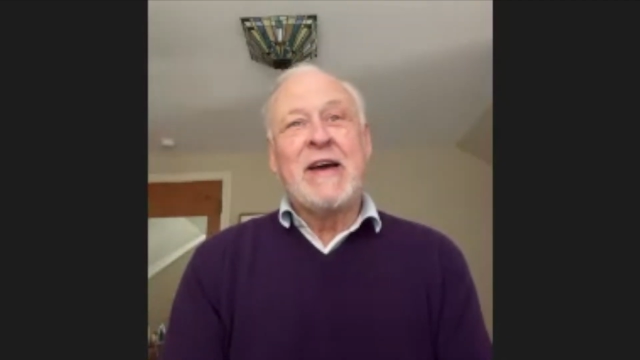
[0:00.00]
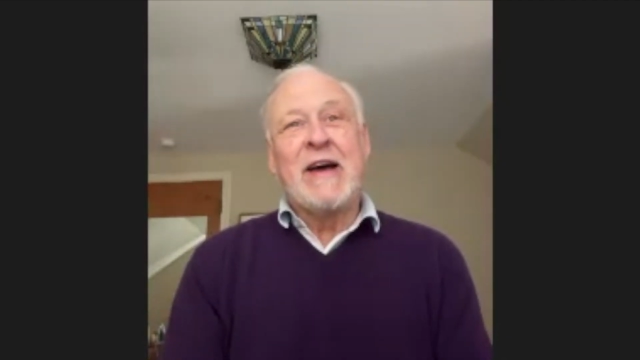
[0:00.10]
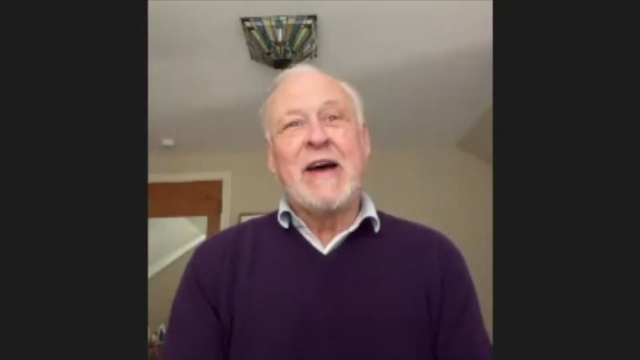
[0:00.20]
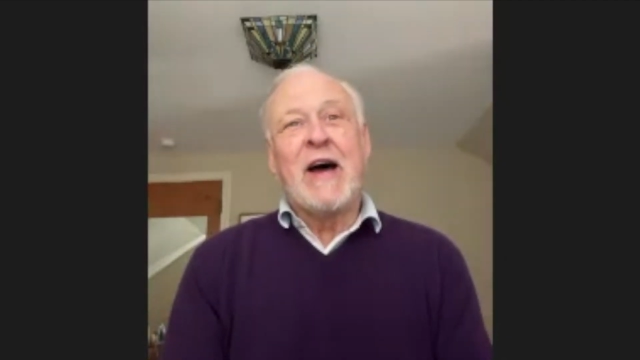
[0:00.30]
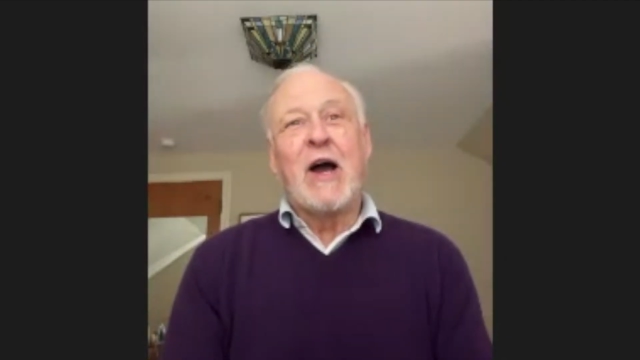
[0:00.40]

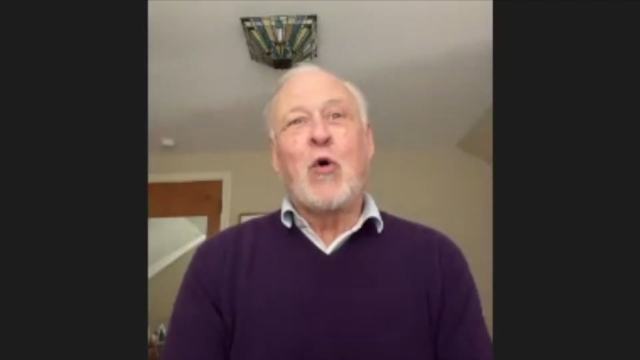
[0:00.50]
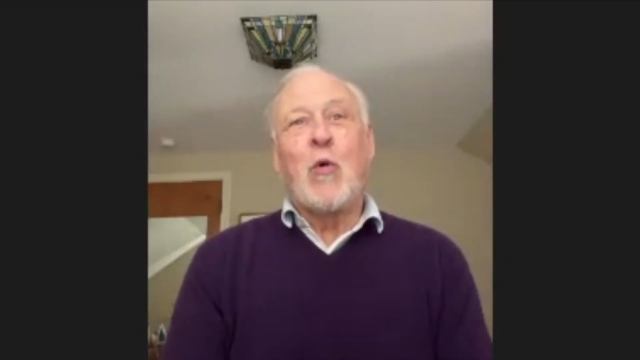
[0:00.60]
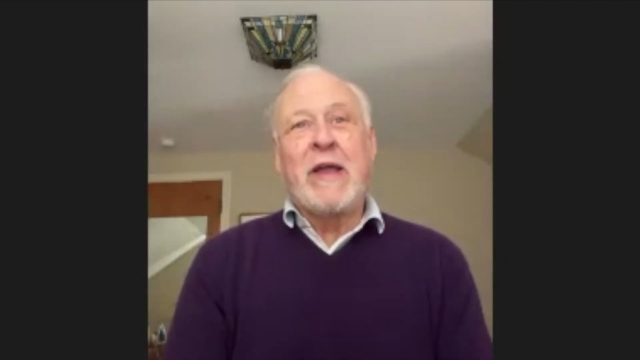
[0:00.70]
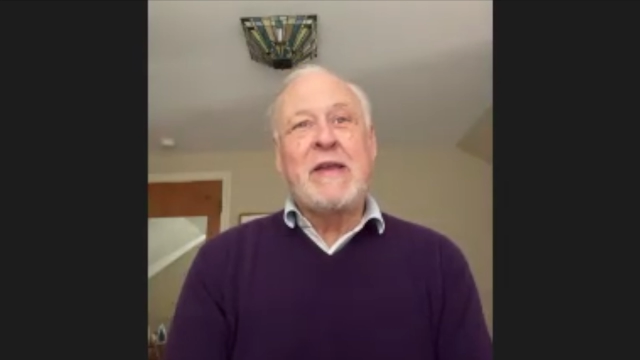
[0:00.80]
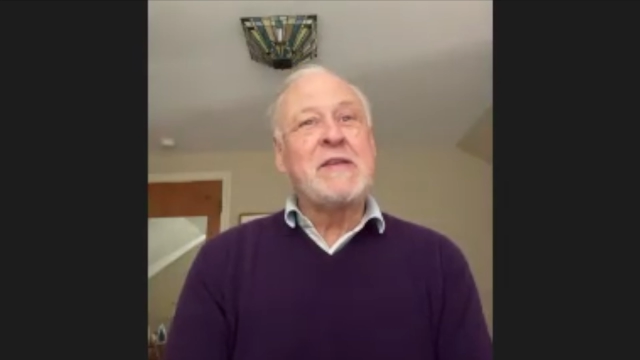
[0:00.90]

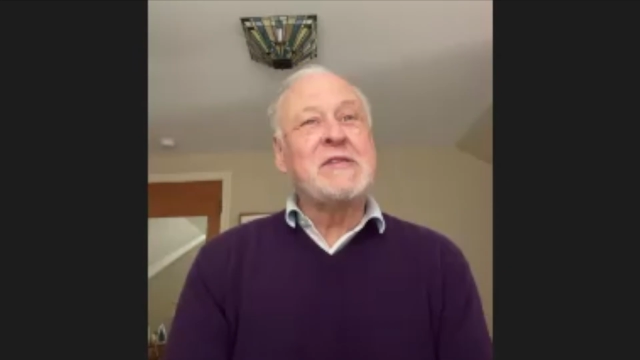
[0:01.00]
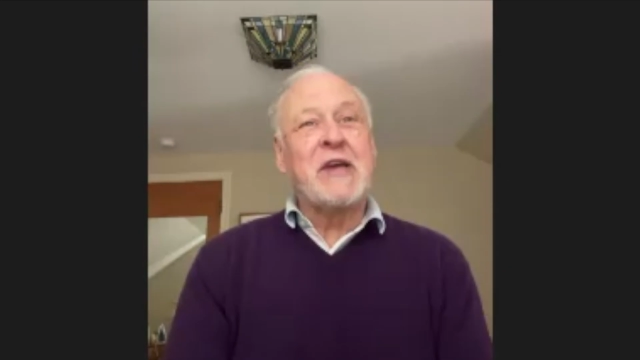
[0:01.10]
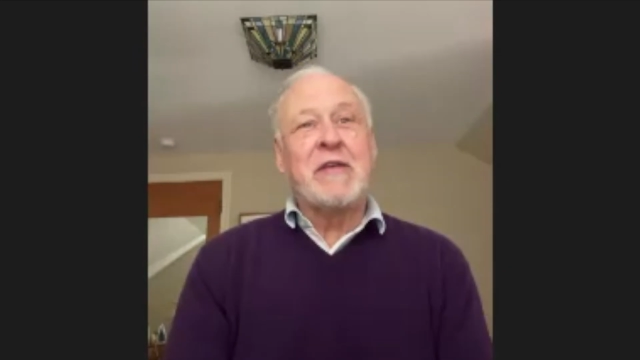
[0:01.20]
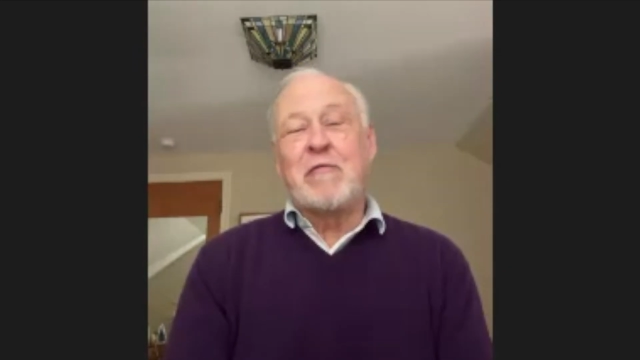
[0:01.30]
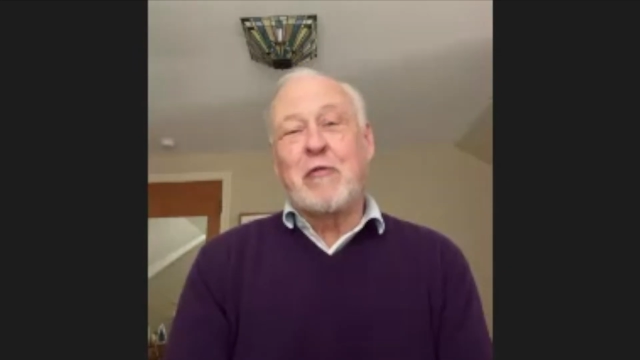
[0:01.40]
acquaintance
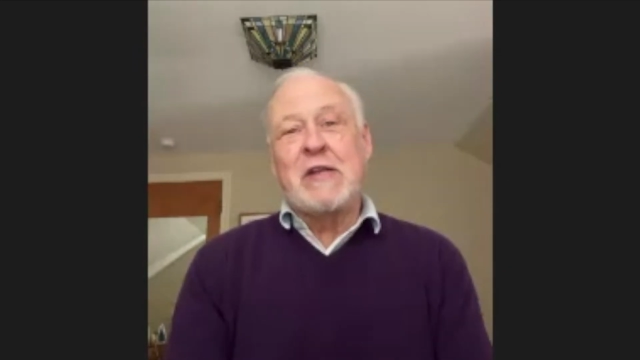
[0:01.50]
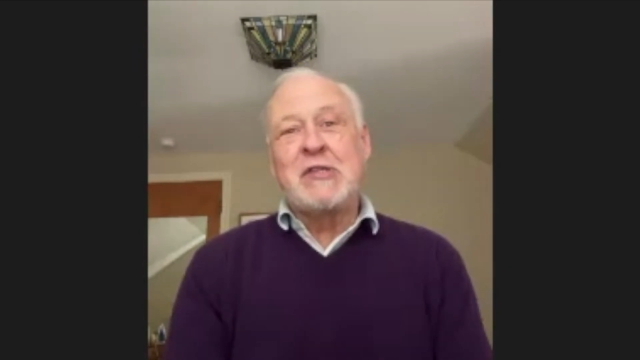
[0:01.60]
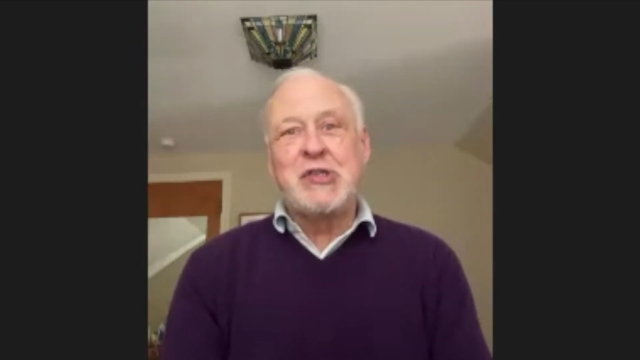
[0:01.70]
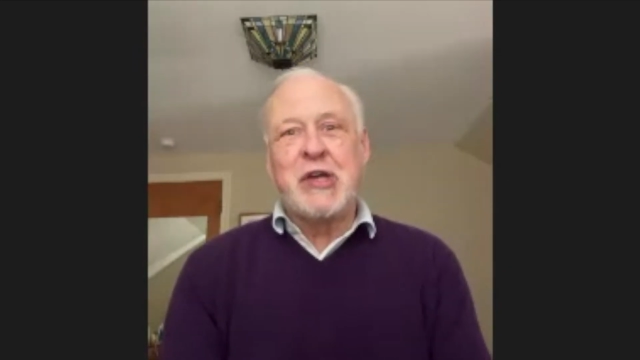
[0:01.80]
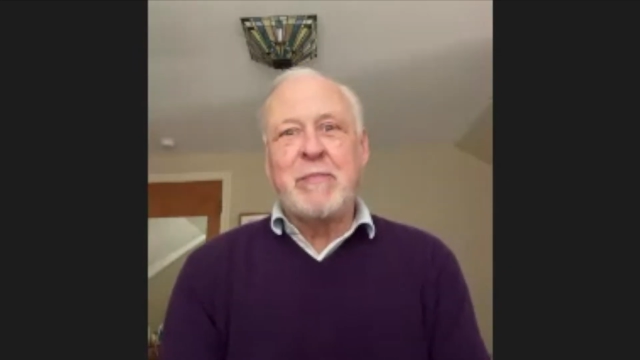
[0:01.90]
and
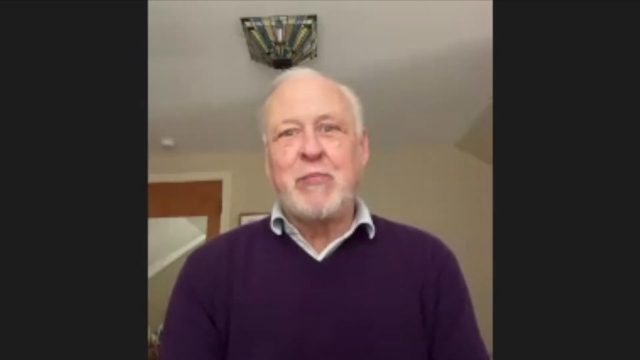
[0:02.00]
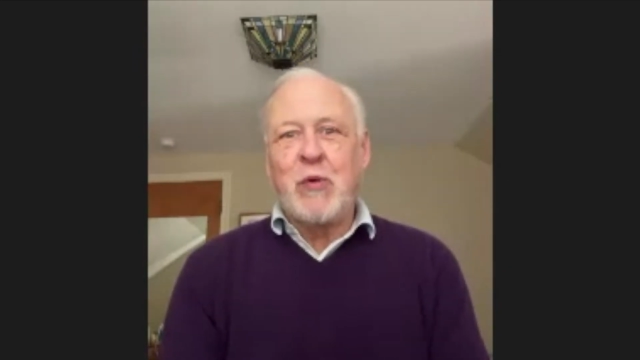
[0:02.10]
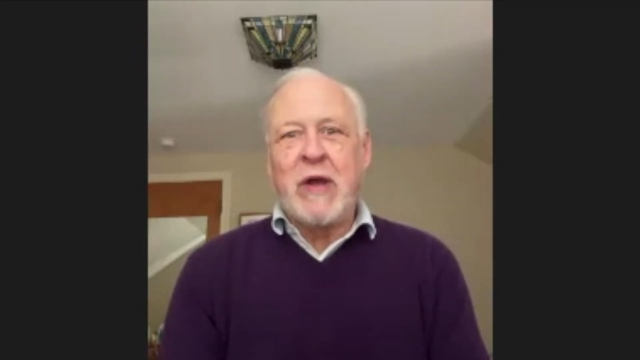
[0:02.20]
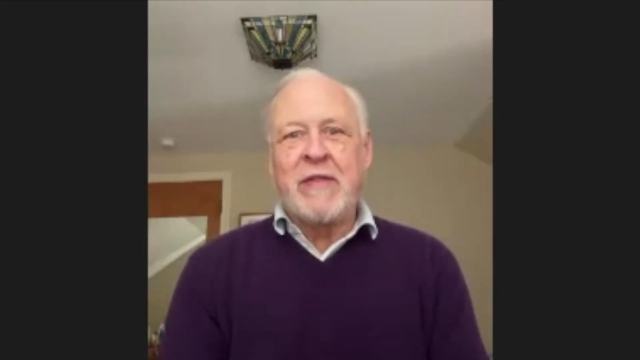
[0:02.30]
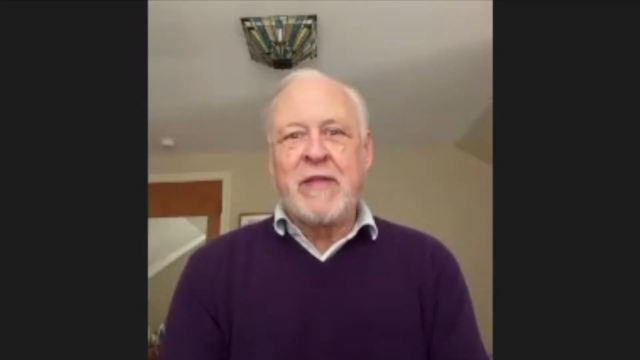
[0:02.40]
friendship
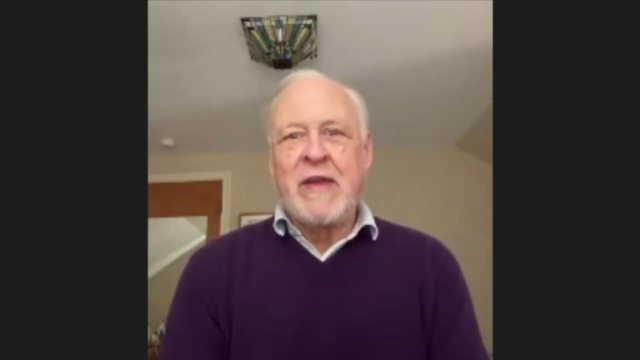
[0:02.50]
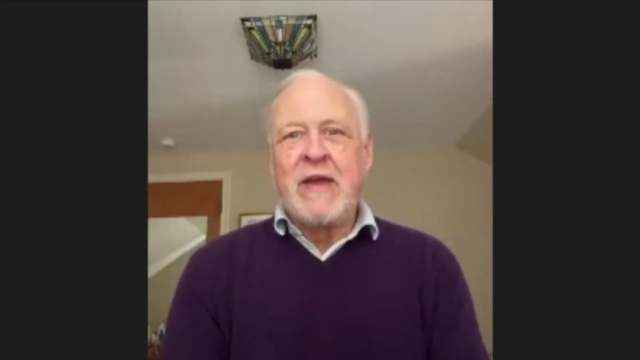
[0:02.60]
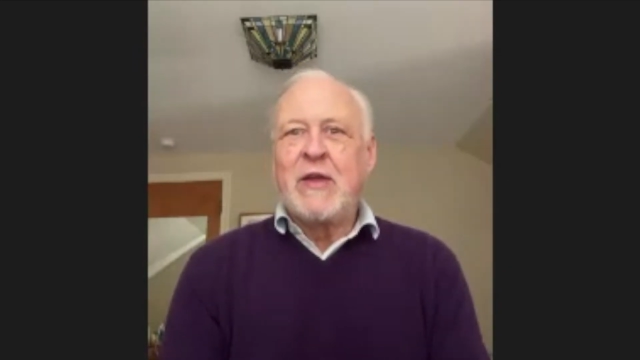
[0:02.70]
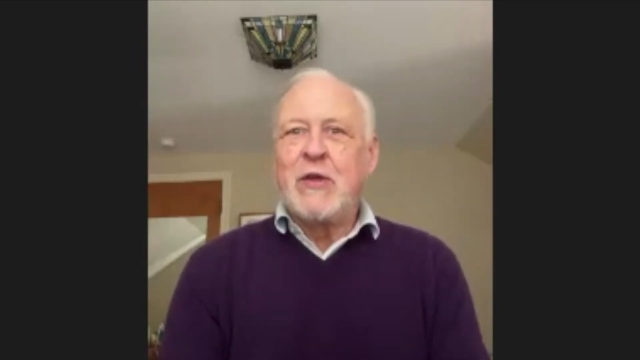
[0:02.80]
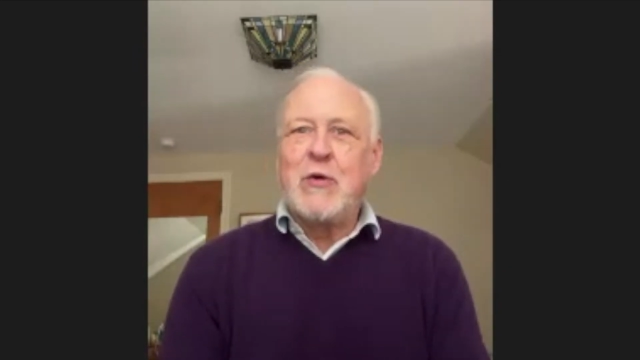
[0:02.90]
with
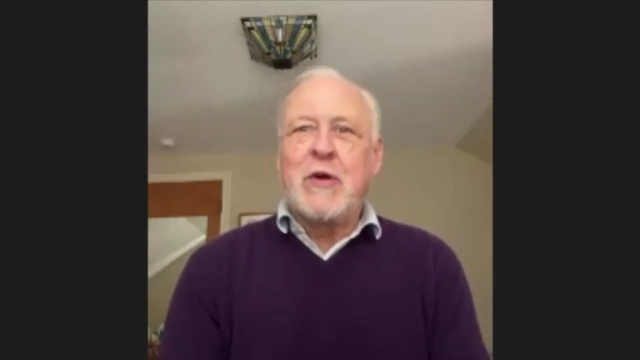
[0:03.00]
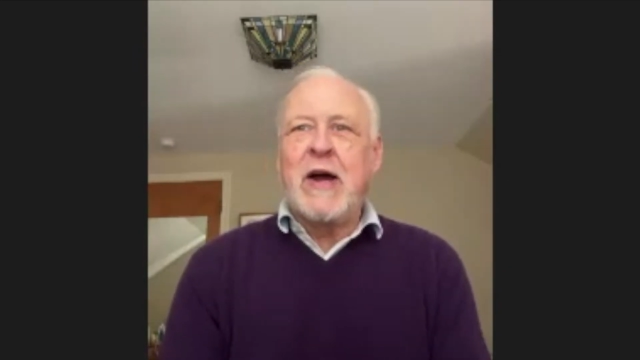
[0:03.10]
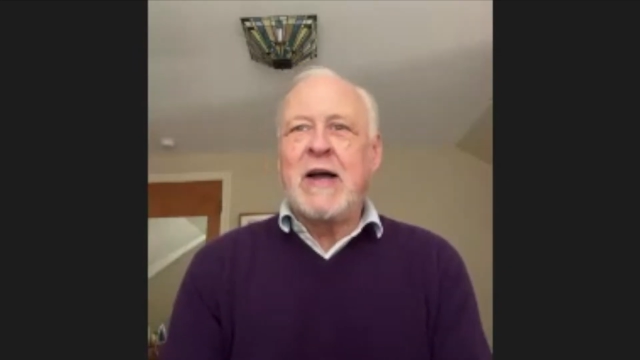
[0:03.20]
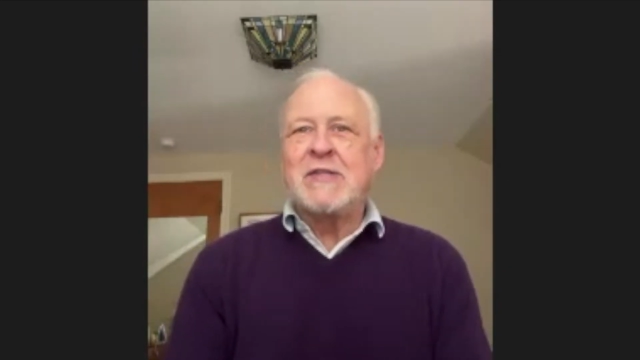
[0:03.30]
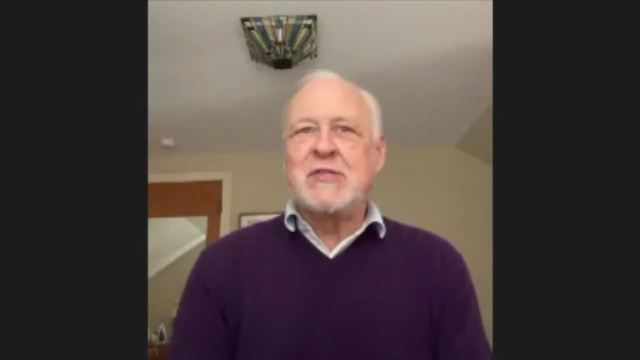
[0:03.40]

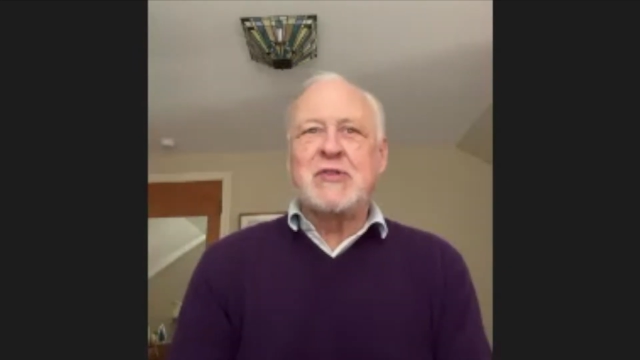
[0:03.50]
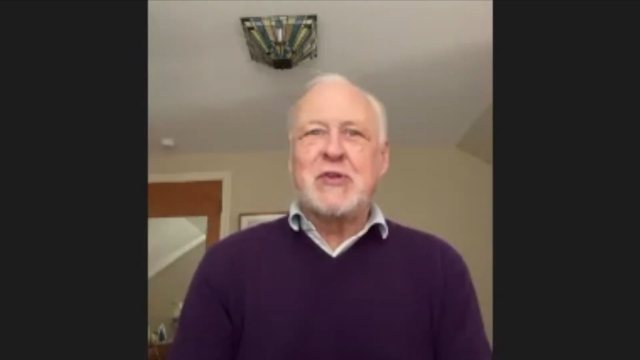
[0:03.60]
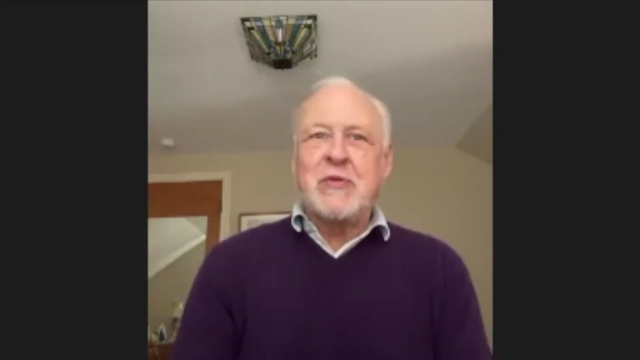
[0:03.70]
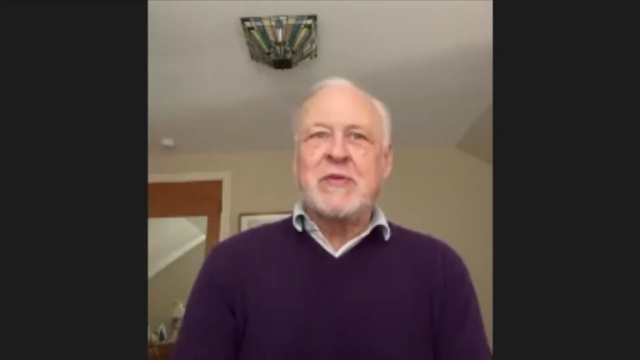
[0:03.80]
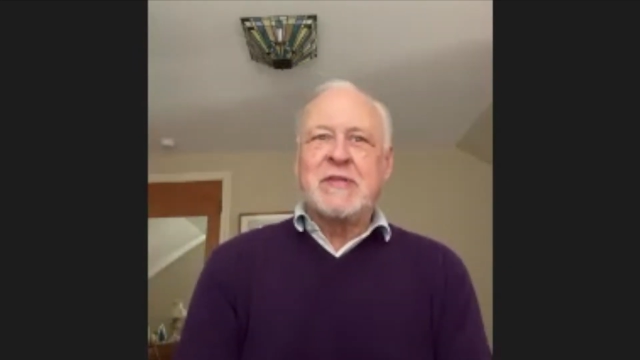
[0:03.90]
UConn
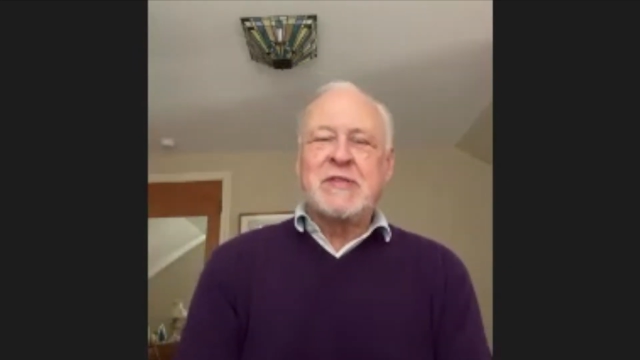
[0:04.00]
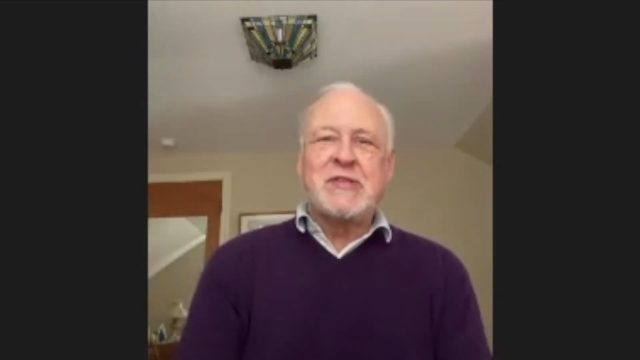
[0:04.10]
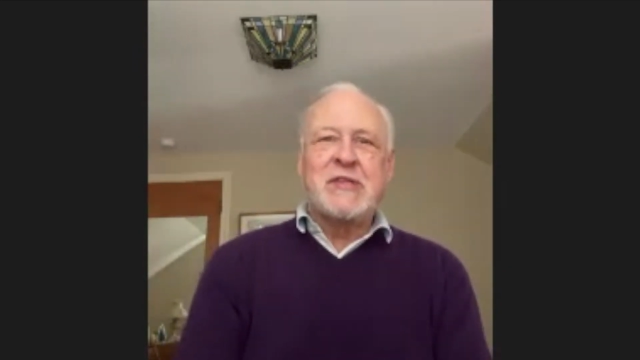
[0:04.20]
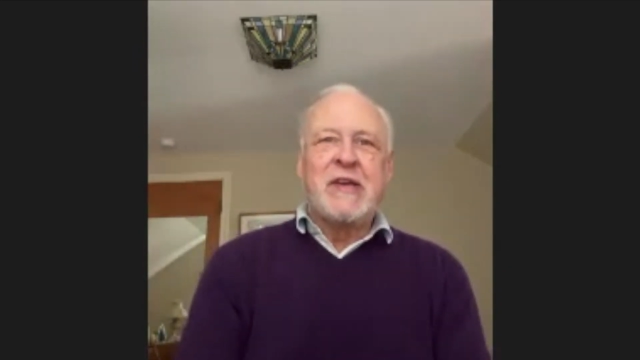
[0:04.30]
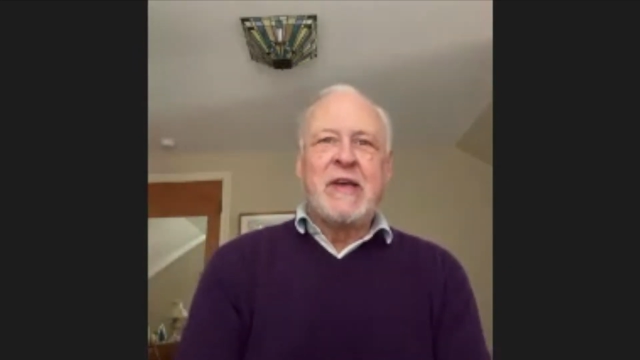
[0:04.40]

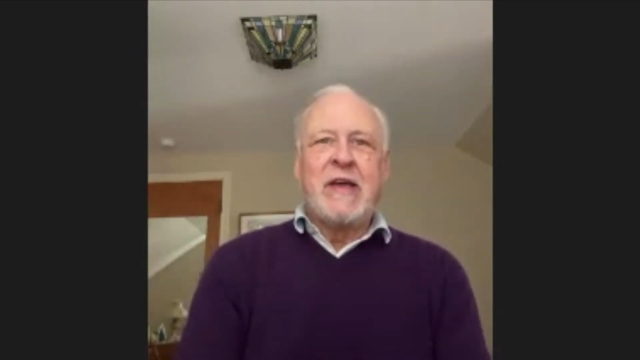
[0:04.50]
students